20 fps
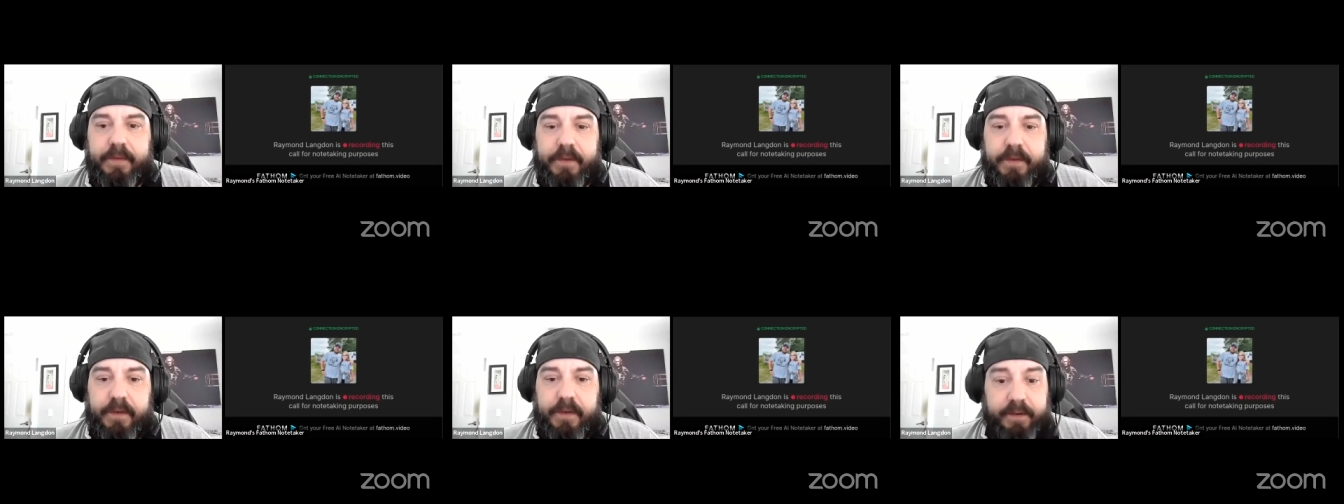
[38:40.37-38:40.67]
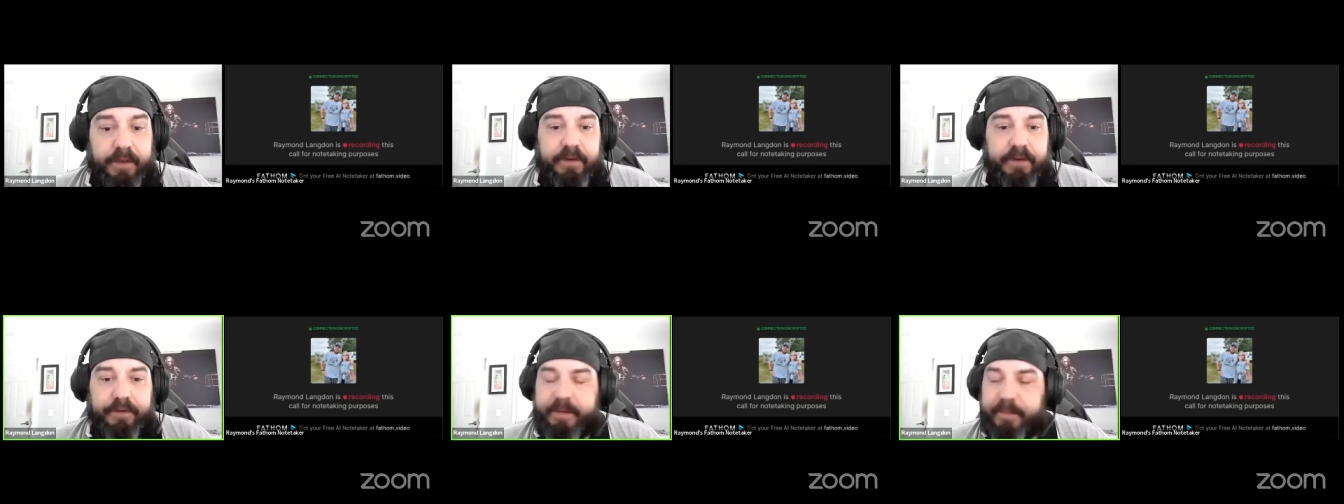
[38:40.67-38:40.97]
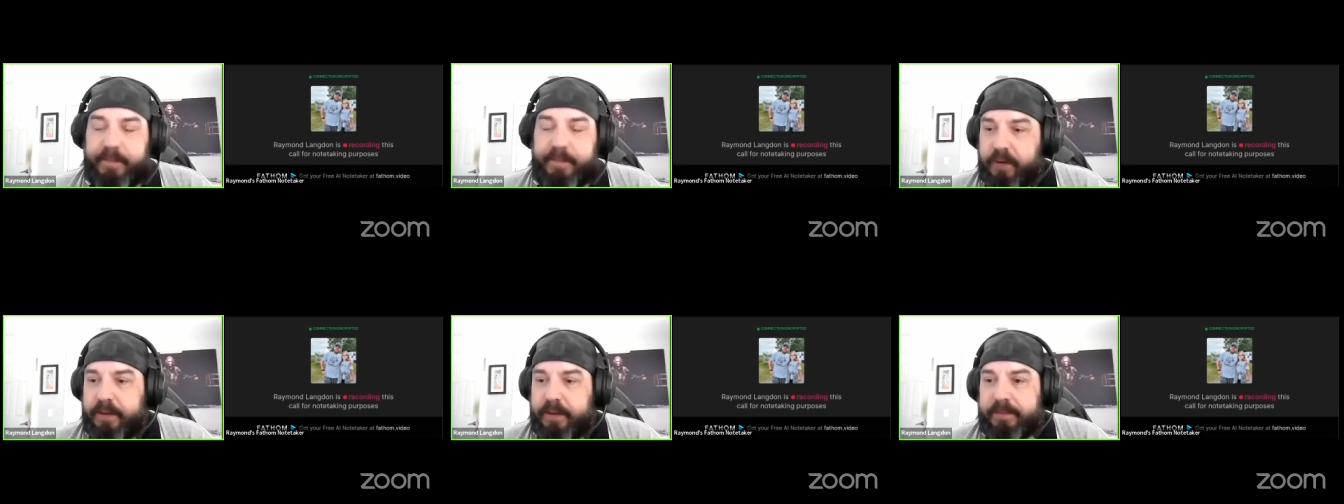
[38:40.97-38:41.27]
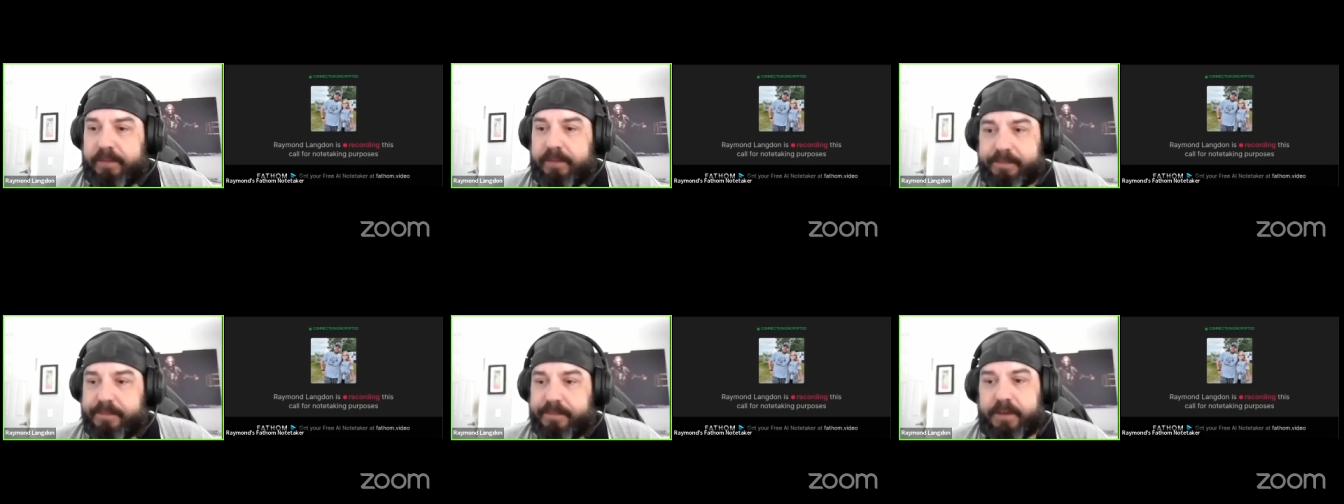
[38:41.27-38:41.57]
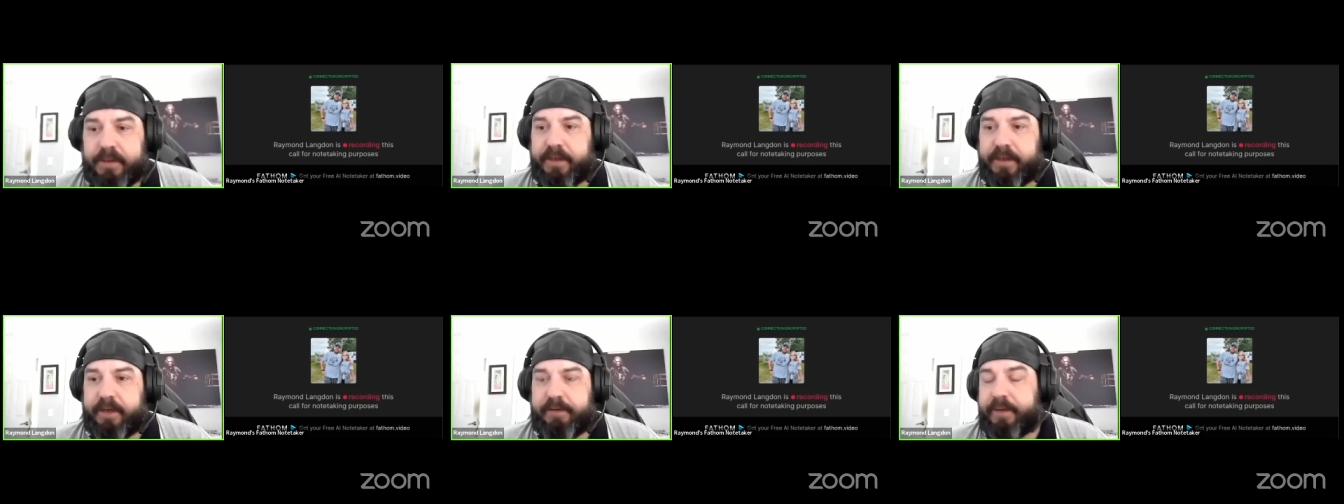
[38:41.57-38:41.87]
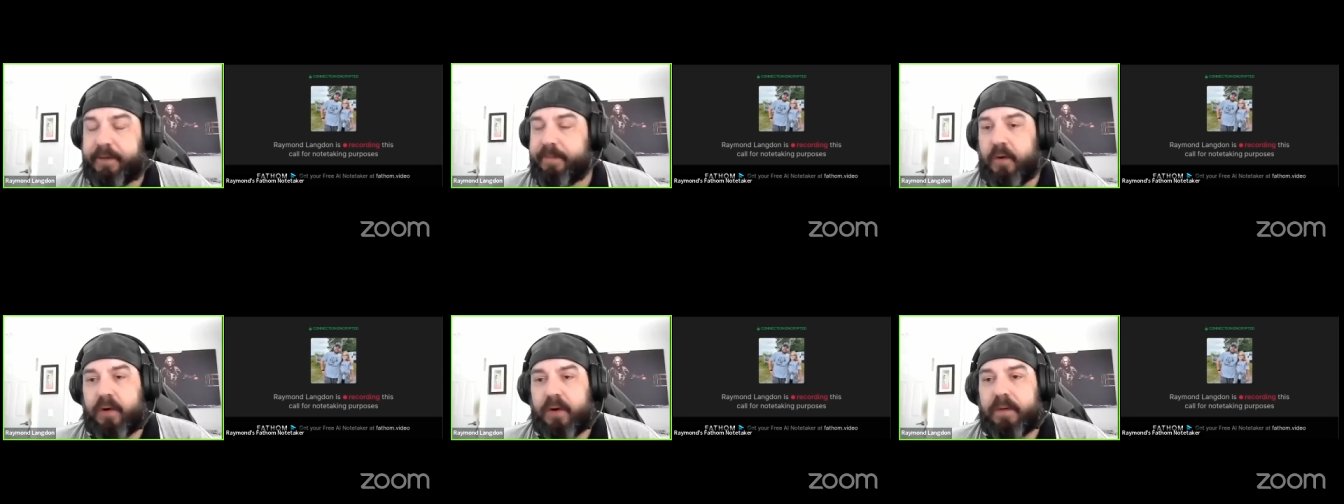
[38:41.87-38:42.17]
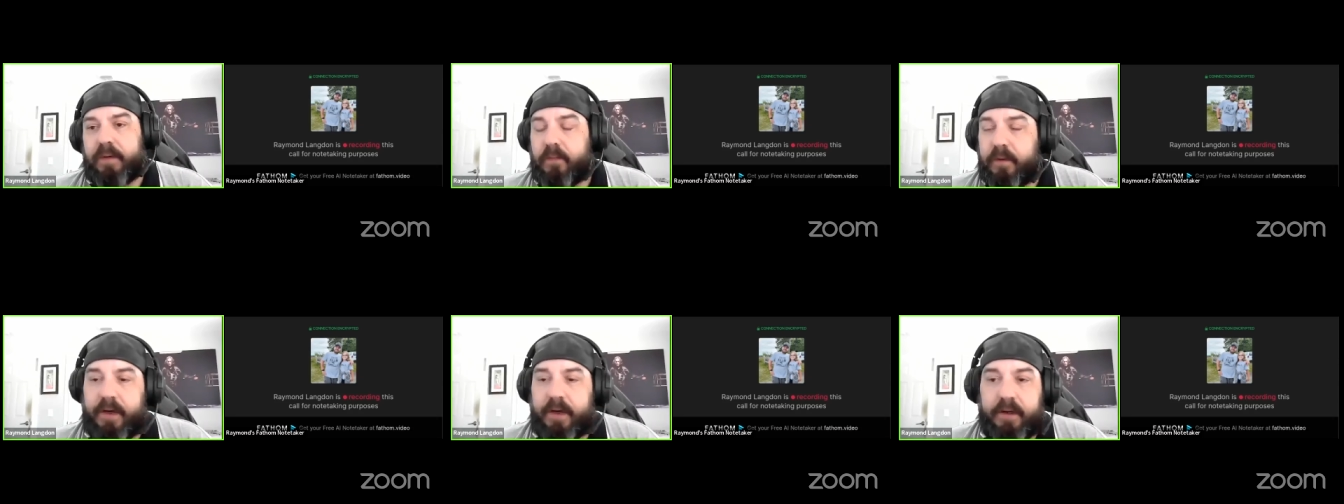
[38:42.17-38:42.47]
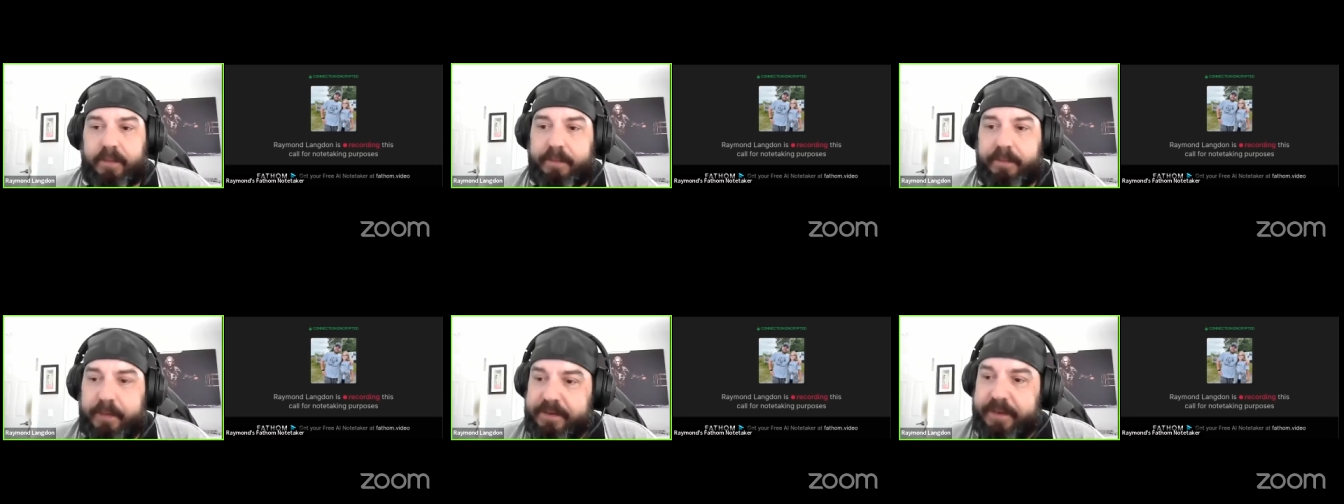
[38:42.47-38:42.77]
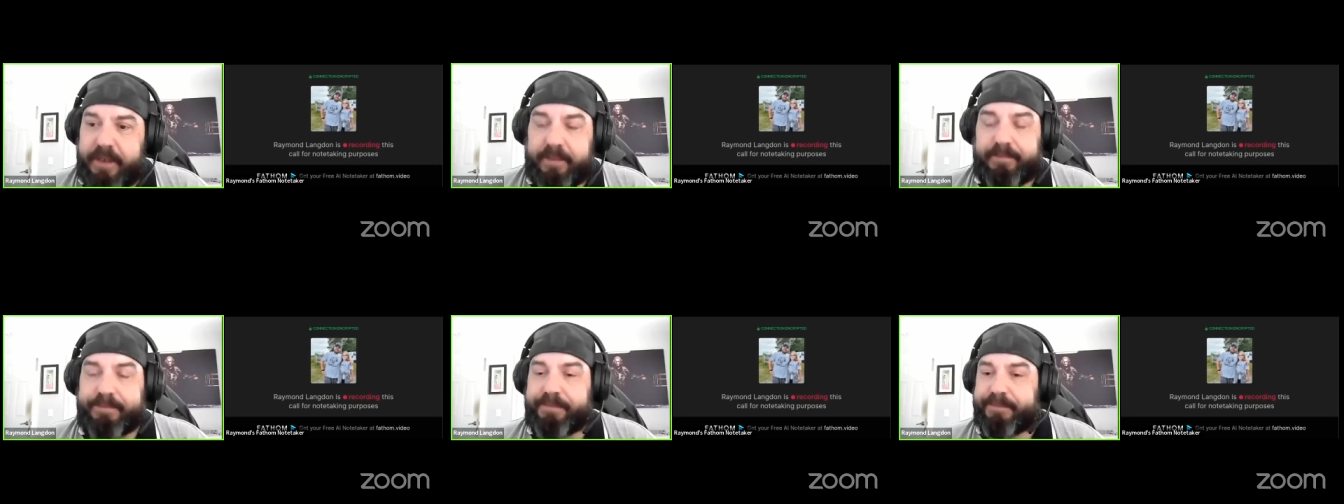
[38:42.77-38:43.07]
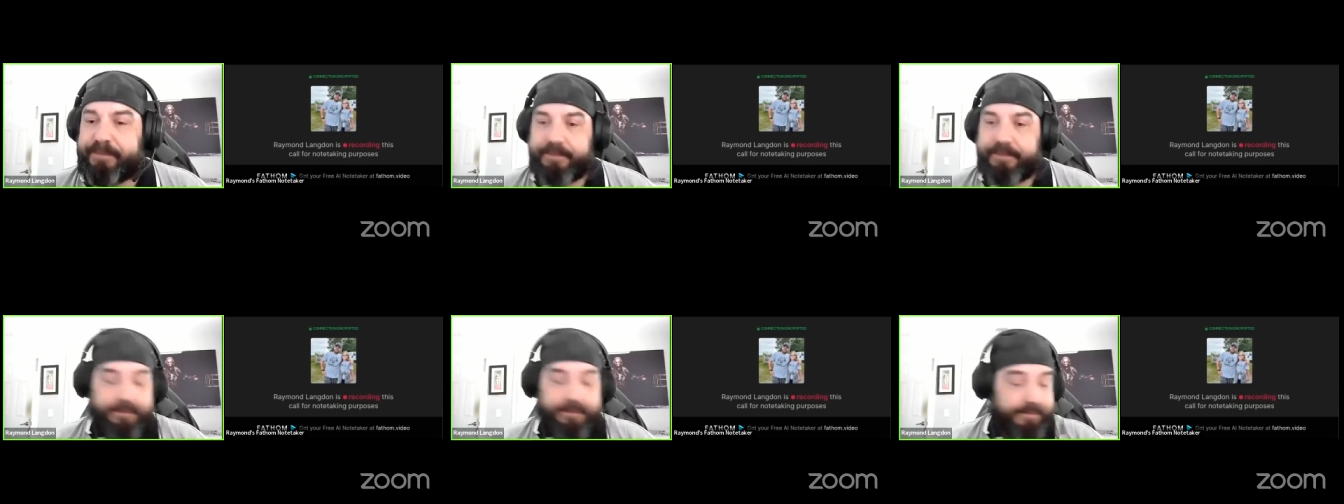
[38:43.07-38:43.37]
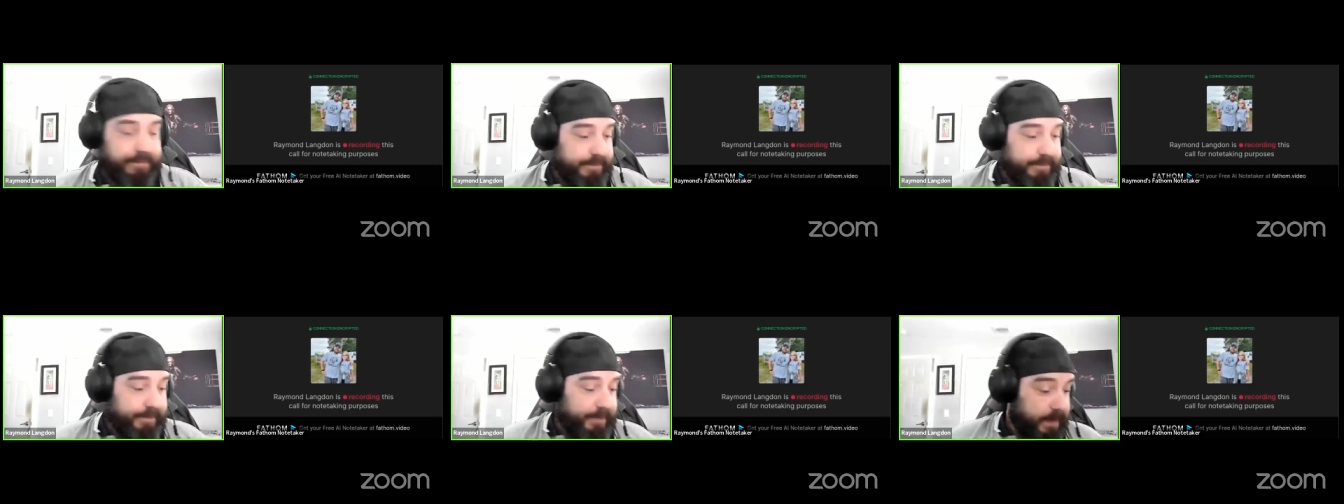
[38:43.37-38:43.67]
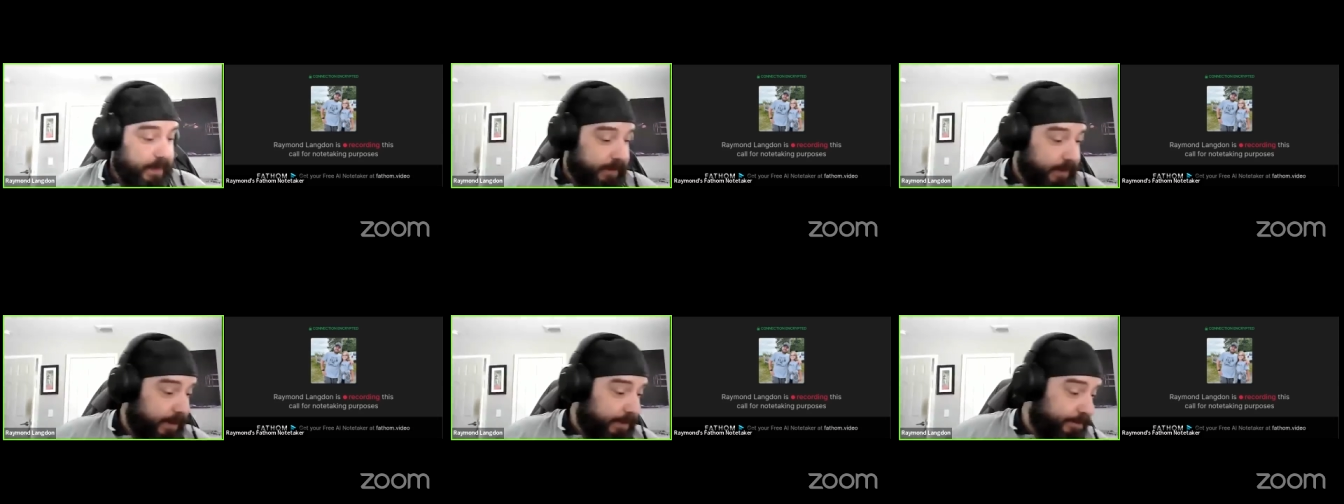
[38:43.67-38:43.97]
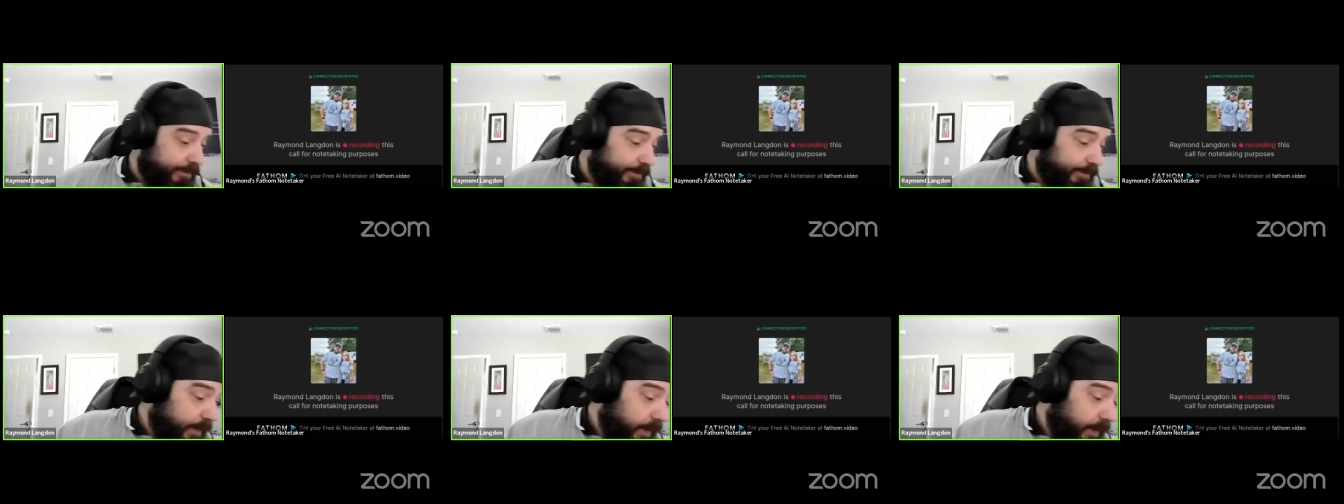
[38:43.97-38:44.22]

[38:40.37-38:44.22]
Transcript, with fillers: Couldn't agree more. Couldn't agree more. 100%. Yep.